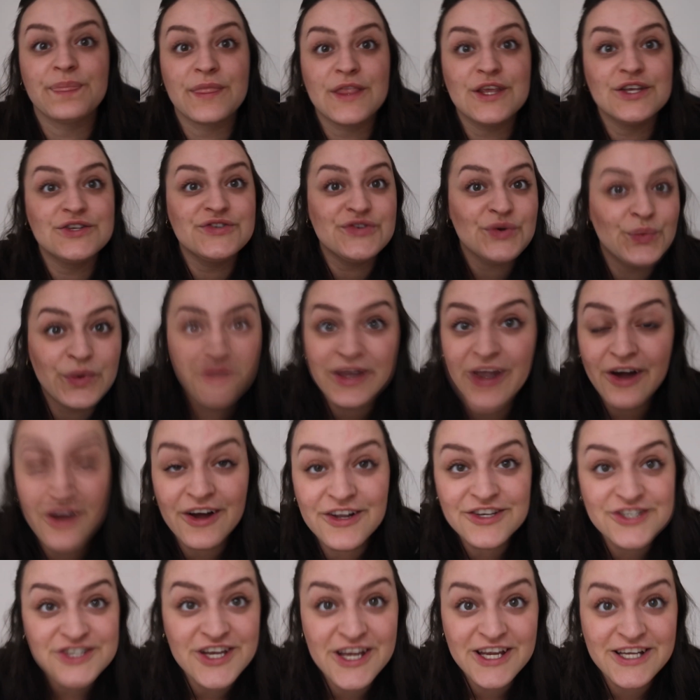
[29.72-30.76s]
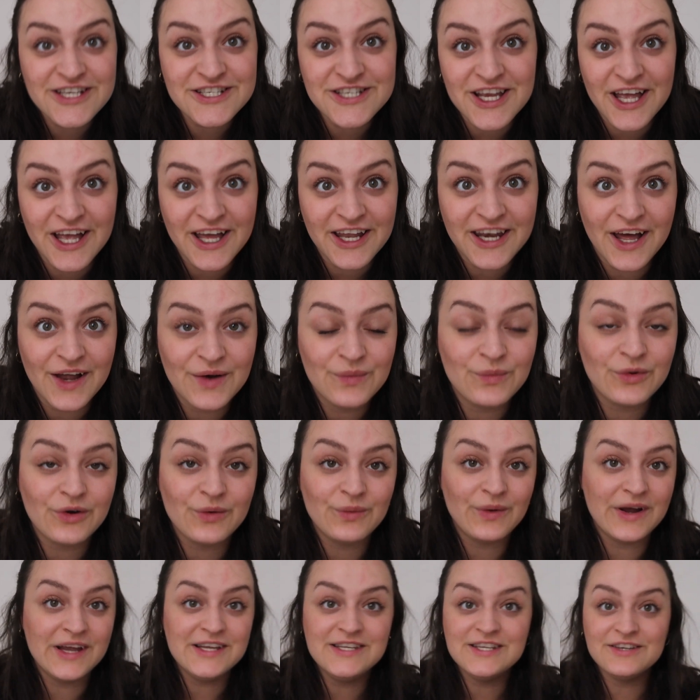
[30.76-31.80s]
So we can't change it and we're
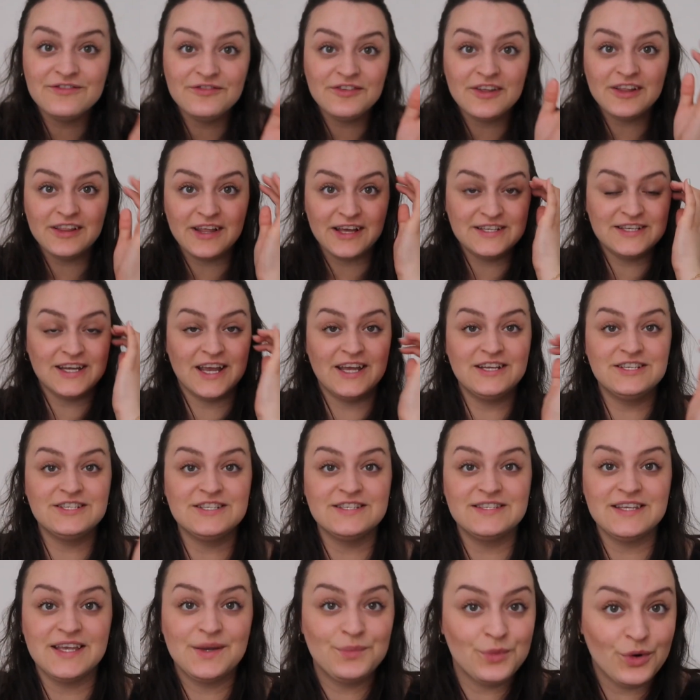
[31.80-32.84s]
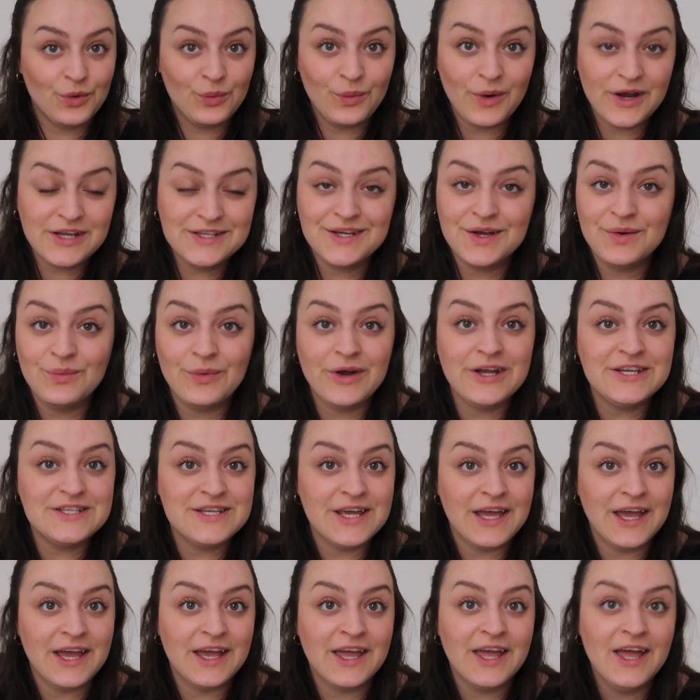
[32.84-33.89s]
waiting to the letting agency and we're waiting
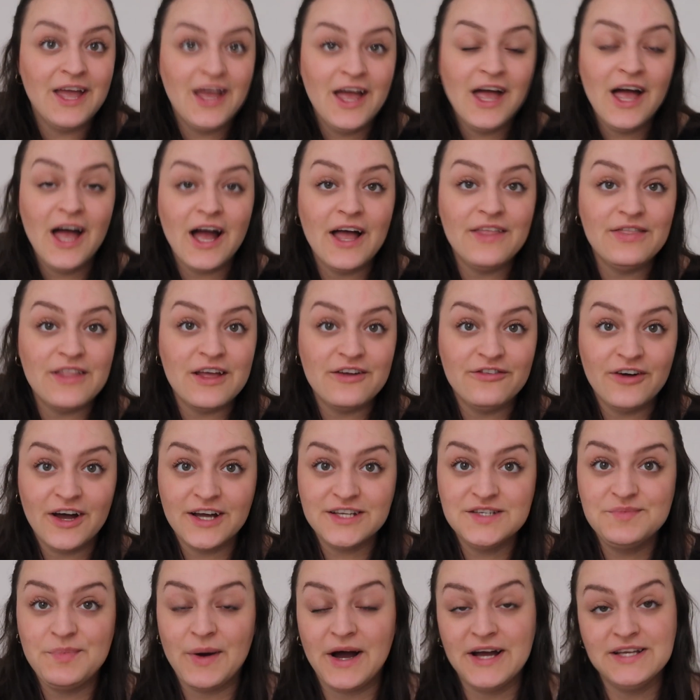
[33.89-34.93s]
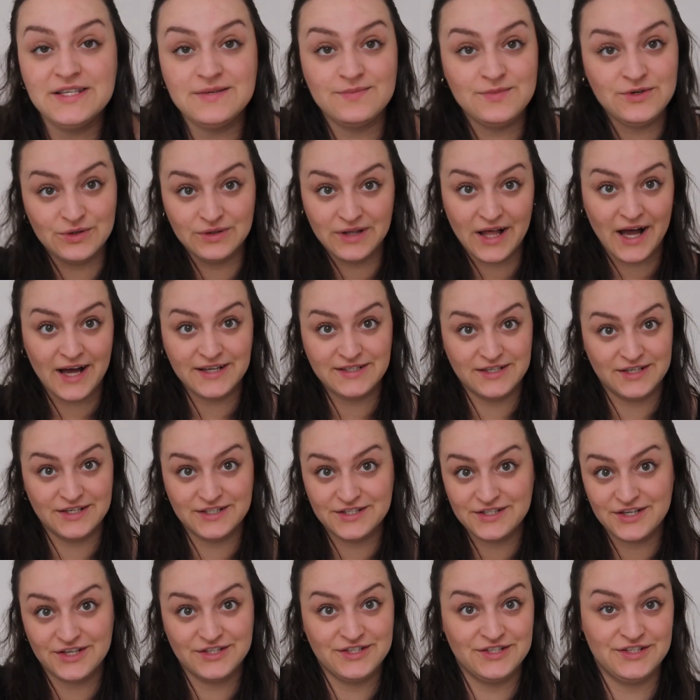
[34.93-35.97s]
and they've had to buy some new
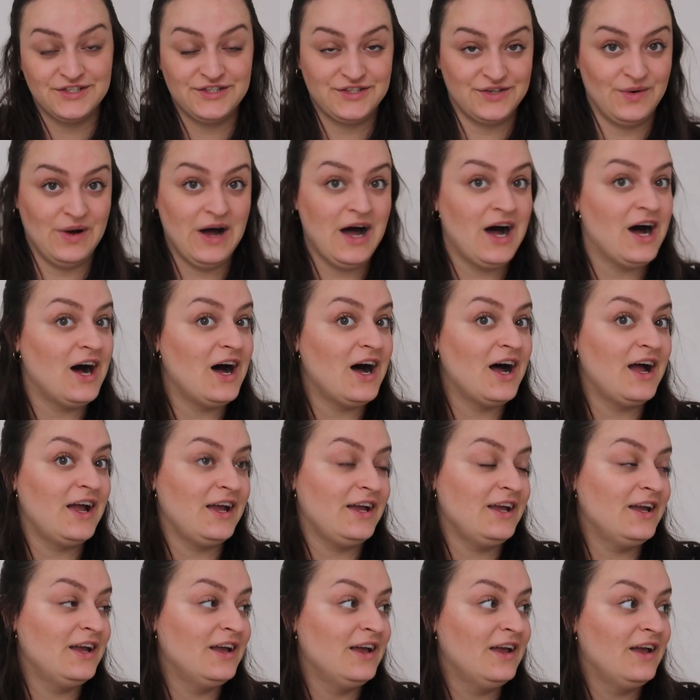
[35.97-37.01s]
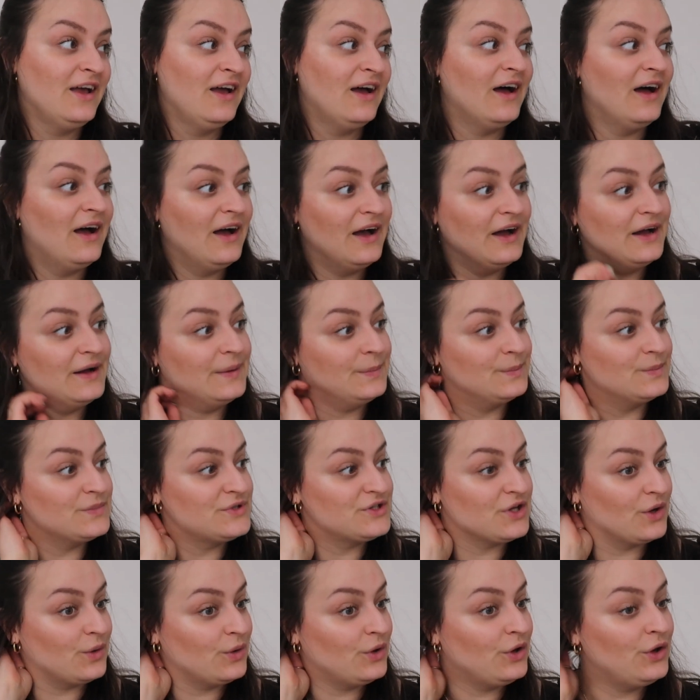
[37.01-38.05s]
ladders because it's so high.
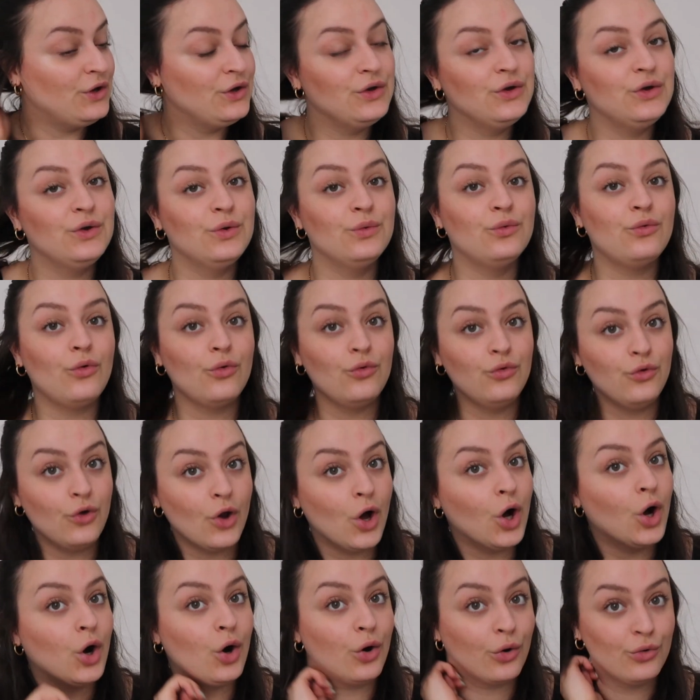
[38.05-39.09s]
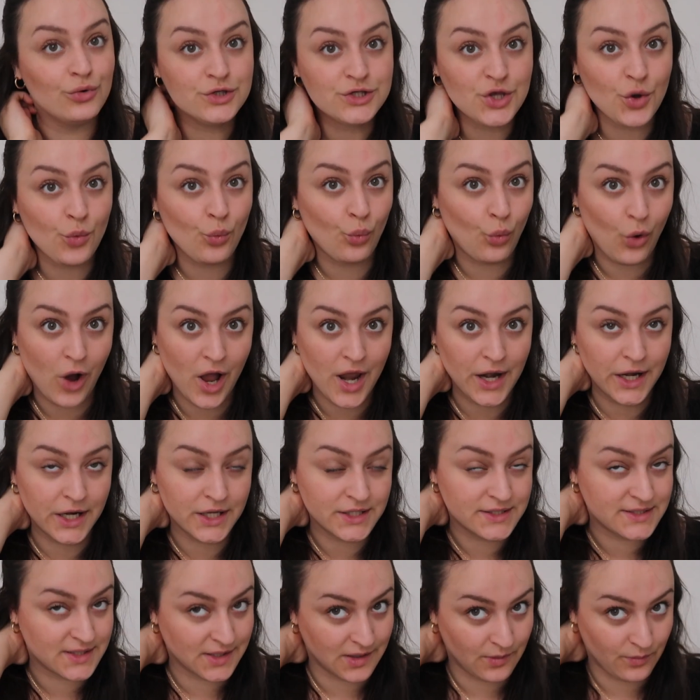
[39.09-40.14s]
So who knows when
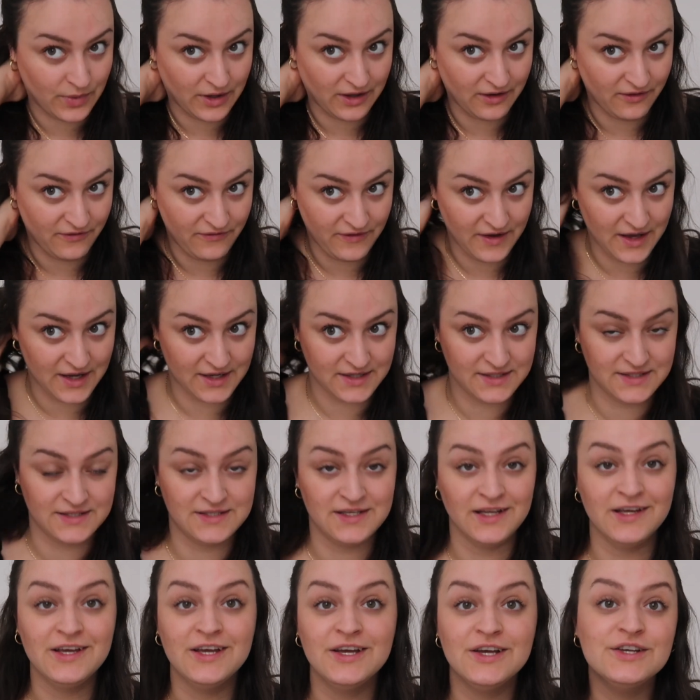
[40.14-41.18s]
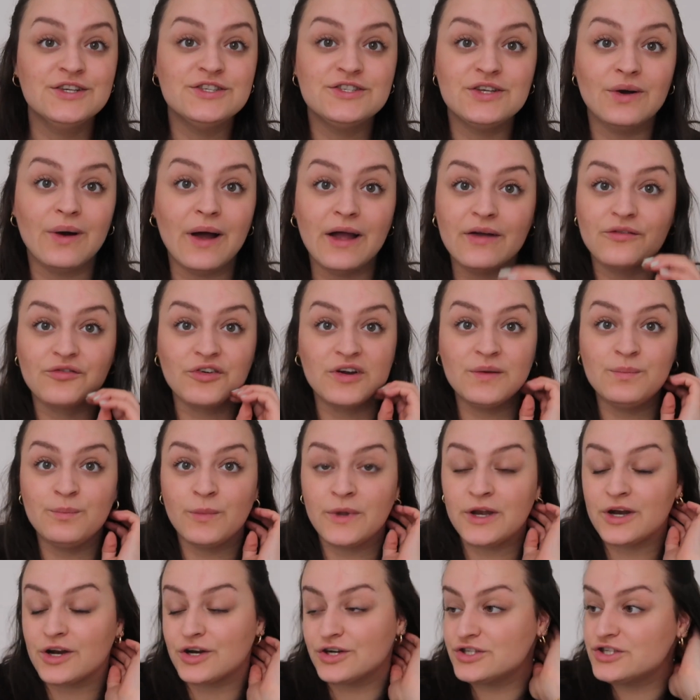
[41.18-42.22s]
it's going to be fixed. So every
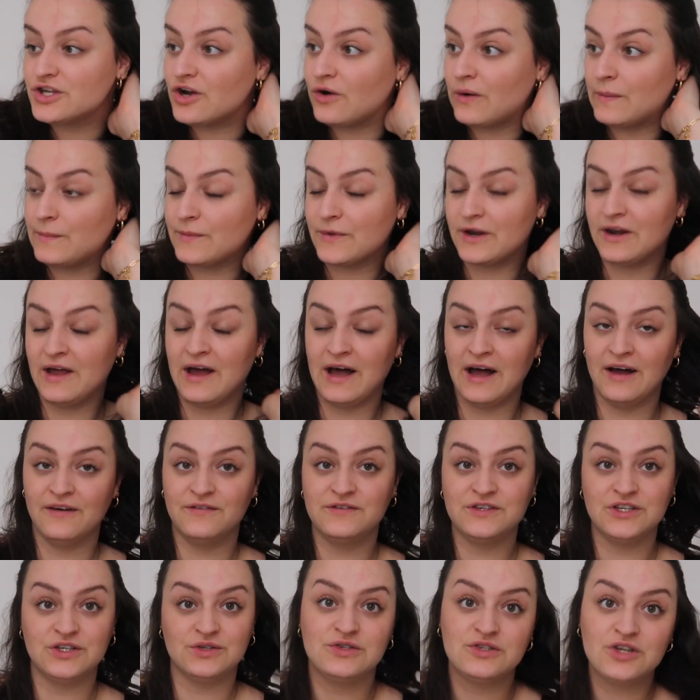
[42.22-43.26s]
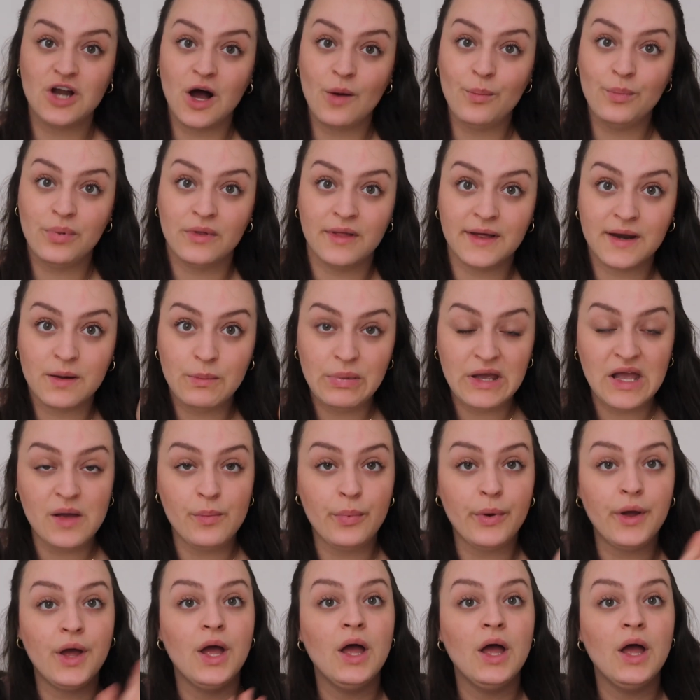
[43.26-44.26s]
minute or so I'm going to have to stop and let it beep.